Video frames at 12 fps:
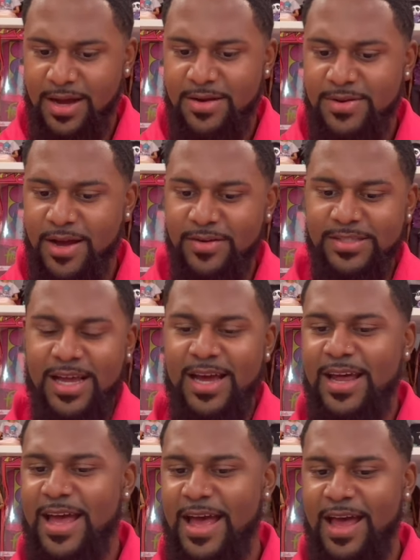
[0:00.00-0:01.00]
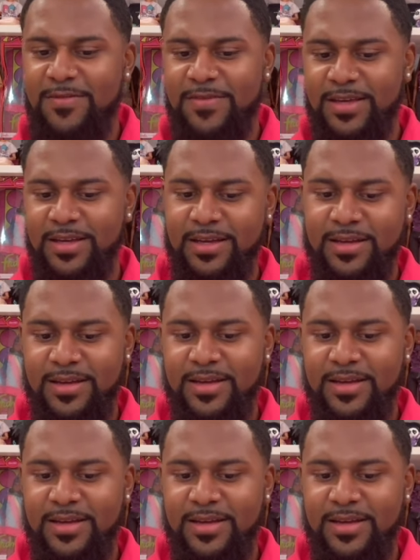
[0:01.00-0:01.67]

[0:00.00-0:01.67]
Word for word: don't know. It's kind of heavy.